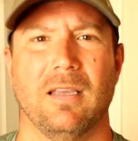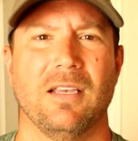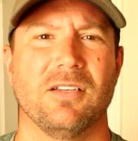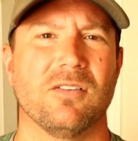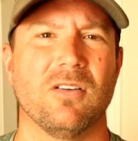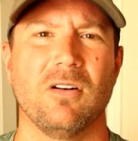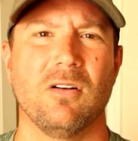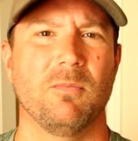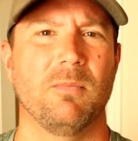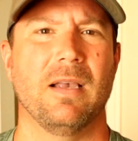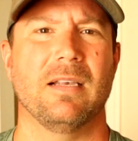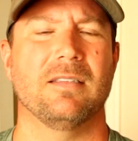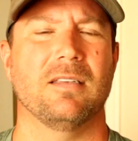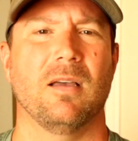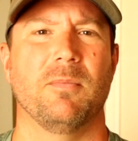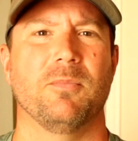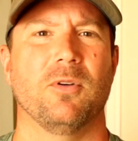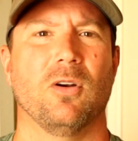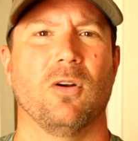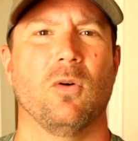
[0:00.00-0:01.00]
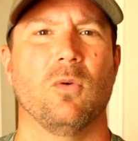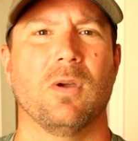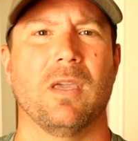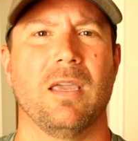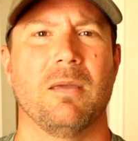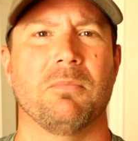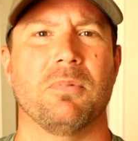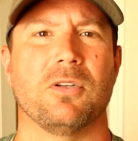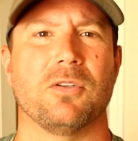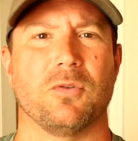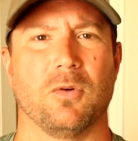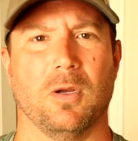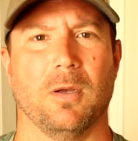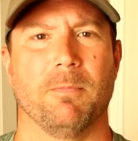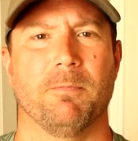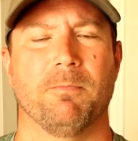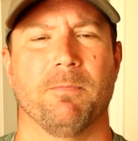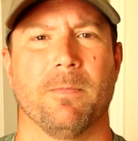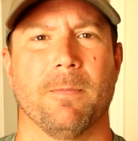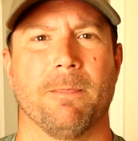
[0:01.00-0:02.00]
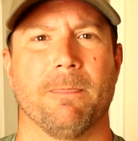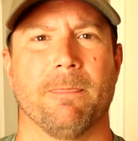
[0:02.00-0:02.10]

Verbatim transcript: It's going to mess up your whole camping trip.